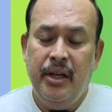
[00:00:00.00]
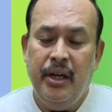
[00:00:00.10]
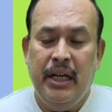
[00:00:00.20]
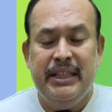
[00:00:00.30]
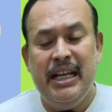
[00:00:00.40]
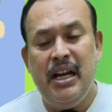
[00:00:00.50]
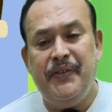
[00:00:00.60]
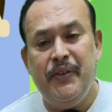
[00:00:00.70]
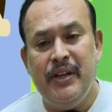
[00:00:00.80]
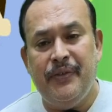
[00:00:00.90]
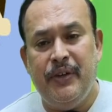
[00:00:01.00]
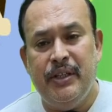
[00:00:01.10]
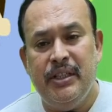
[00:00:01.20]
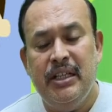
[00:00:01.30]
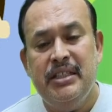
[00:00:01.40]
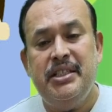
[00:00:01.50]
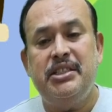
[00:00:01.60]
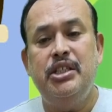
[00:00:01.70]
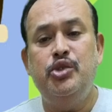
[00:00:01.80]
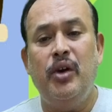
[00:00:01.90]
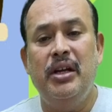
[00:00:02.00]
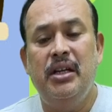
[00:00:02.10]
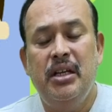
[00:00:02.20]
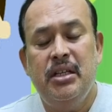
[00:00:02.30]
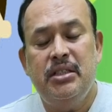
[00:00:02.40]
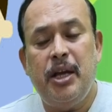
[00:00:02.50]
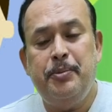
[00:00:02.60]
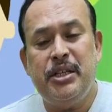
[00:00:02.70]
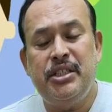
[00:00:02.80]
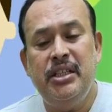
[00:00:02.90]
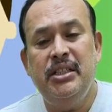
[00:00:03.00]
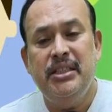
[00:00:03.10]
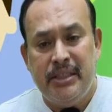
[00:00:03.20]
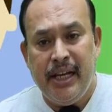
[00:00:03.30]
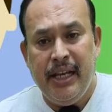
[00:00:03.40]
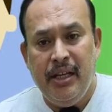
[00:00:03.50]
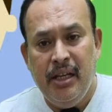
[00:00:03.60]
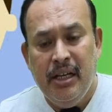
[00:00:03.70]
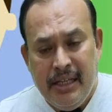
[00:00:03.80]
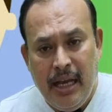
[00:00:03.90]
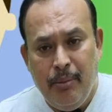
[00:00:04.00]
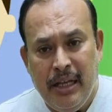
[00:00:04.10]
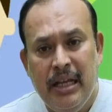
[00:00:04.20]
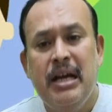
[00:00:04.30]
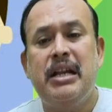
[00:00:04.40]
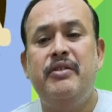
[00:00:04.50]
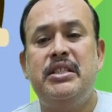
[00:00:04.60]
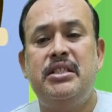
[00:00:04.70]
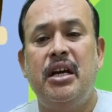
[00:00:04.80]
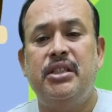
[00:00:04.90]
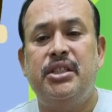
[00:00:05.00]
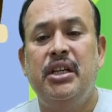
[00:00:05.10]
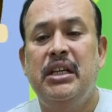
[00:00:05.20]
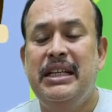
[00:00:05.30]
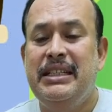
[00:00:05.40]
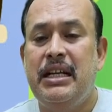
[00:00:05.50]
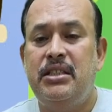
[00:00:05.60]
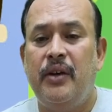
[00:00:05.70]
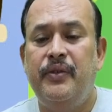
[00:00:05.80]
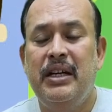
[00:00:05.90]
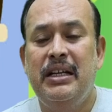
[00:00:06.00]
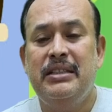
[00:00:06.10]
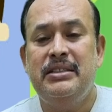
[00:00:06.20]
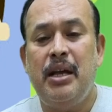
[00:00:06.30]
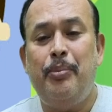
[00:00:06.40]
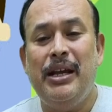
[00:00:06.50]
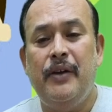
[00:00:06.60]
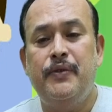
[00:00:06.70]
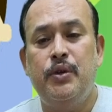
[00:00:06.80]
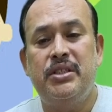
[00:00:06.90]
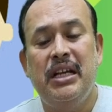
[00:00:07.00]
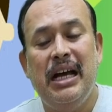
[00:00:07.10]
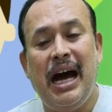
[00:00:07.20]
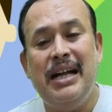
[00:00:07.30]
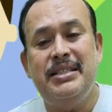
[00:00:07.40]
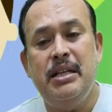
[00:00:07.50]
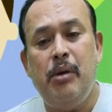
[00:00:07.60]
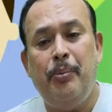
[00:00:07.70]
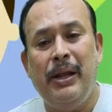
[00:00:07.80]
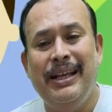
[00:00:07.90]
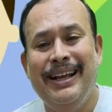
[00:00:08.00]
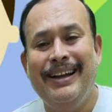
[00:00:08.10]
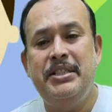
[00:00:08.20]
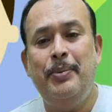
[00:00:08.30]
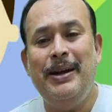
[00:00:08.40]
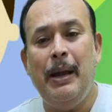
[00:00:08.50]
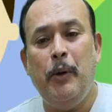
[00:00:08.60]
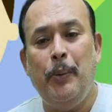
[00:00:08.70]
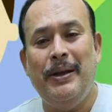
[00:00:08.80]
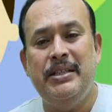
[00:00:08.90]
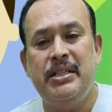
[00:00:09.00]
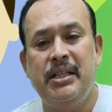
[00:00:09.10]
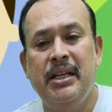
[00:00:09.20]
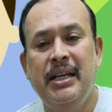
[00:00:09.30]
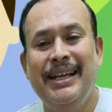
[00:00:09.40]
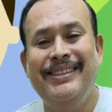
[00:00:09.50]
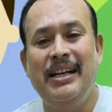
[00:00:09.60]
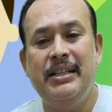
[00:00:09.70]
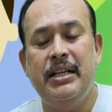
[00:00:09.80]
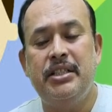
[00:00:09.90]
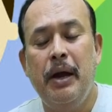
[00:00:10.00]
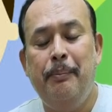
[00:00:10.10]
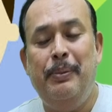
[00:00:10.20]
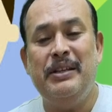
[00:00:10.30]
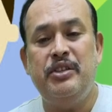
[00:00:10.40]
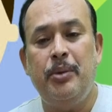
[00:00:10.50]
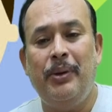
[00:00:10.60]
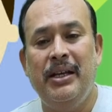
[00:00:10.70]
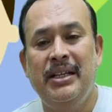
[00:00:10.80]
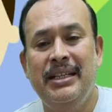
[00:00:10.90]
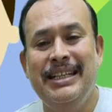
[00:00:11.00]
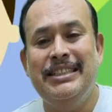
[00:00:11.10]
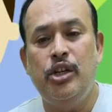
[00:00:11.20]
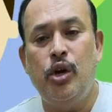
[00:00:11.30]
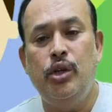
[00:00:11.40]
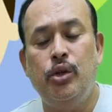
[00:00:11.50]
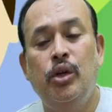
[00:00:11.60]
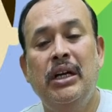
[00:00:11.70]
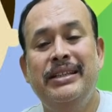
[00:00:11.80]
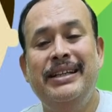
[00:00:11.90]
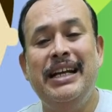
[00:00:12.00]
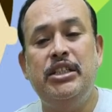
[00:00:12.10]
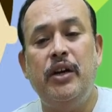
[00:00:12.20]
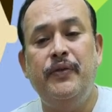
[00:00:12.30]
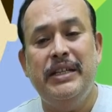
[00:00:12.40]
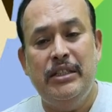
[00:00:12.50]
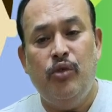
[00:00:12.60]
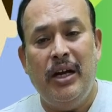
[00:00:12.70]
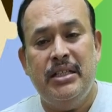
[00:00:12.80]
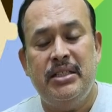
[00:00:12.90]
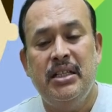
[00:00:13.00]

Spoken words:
Thereafter, we referred section 12, subsection 3, namely reverse charge. In case of supply of goods, RCM apply, recipient liable to pay GST. In that case, price of supply is equal to the date of invoice,